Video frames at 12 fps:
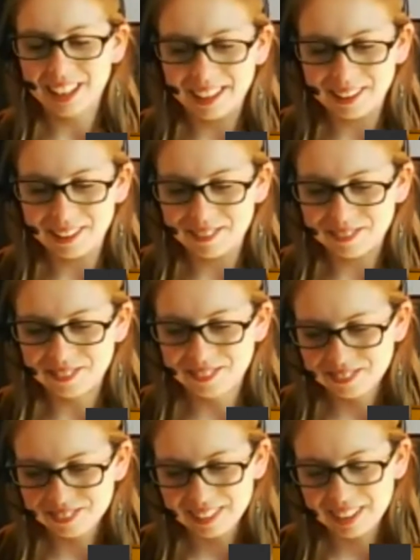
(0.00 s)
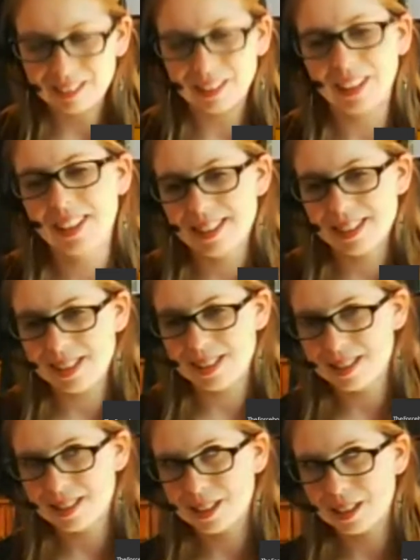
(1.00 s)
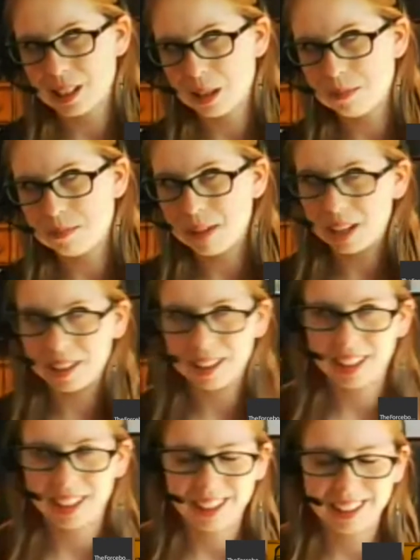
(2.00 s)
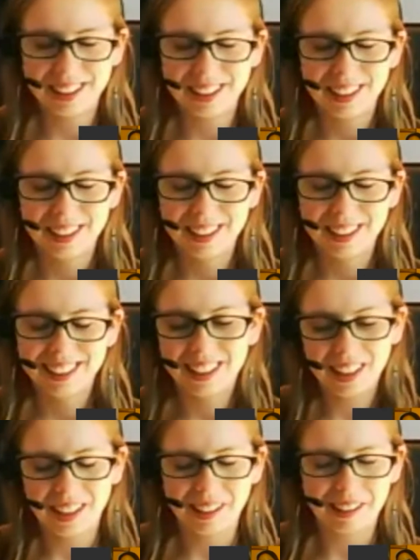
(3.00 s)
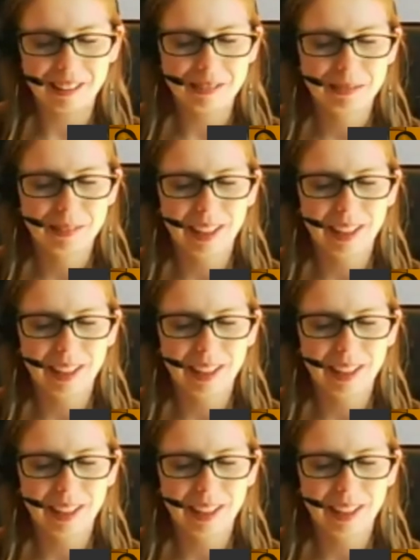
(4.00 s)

Well, Lizzie's American, kind of.